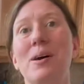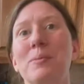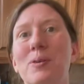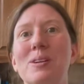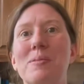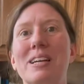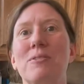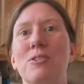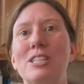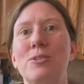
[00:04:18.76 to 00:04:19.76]
I'm going to make a
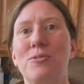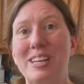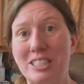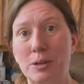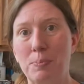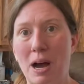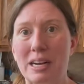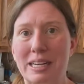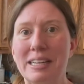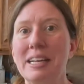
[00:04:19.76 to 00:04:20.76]
fresh veggie
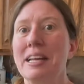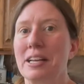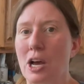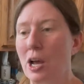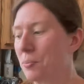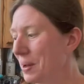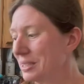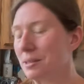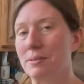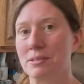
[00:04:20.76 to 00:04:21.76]
pocket. Now I meant
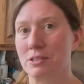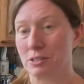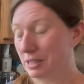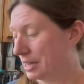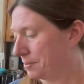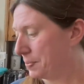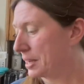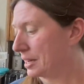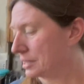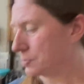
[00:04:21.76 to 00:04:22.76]
to get
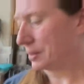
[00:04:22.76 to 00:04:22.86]
pitas, but